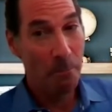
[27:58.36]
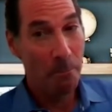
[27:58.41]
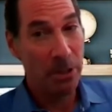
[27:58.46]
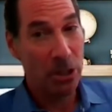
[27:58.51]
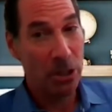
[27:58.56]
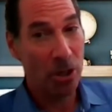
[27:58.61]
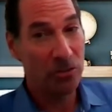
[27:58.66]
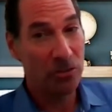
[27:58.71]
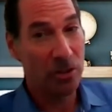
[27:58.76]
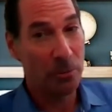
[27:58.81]

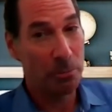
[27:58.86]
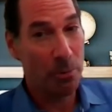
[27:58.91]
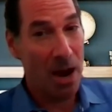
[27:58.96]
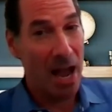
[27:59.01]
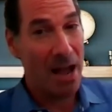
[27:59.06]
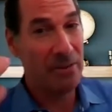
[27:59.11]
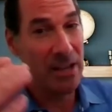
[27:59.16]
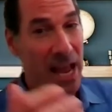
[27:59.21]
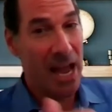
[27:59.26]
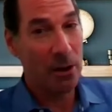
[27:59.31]
because the
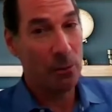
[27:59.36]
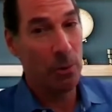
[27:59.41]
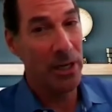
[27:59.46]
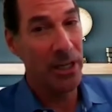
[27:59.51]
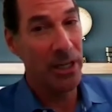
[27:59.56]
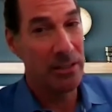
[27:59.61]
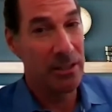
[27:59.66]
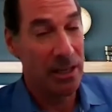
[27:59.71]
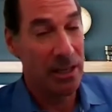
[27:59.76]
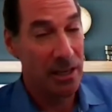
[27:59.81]
private
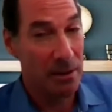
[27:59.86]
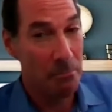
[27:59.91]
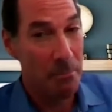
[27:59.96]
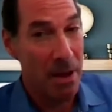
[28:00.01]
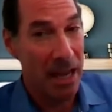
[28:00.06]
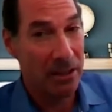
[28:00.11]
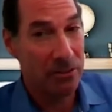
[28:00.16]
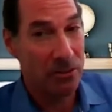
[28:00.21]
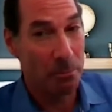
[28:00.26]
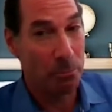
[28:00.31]
equity didn't
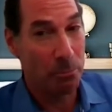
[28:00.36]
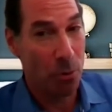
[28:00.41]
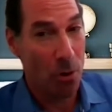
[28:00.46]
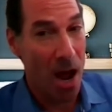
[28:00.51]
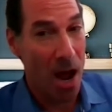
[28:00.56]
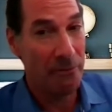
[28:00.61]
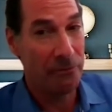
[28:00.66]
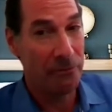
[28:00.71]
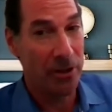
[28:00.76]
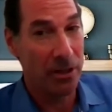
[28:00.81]
make the
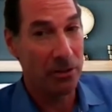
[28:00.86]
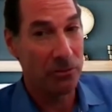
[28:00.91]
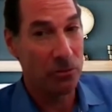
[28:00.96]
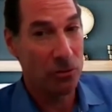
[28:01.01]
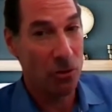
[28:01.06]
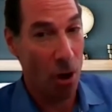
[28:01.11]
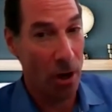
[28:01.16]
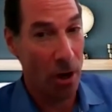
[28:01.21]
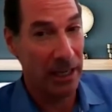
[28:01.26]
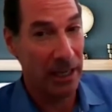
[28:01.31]
profit
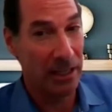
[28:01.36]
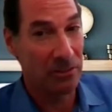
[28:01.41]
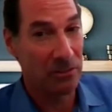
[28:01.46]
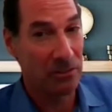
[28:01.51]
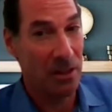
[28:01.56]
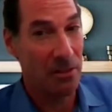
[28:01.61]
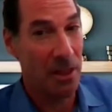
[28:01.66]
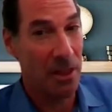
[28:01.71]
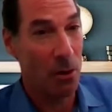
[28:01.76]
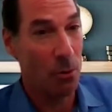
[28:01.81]
targets
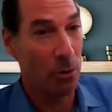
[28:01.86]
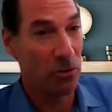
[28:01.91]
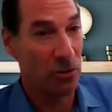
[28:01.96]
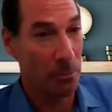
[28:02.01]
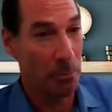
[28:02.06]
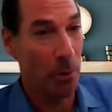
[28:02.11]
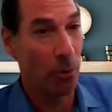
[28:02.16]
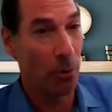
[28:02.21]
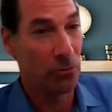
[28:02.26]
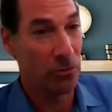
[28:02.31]
that they were
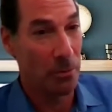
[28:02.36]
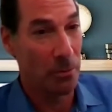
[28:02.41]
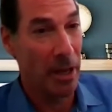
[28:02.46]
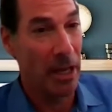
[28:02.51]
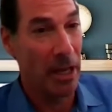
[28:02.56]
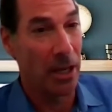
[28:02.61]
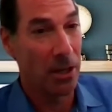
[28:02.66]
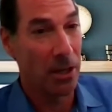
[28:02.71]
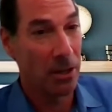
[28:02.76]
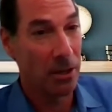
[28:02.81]
supposed to
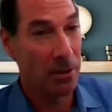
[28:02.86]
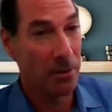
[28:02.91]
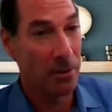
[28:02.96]
make.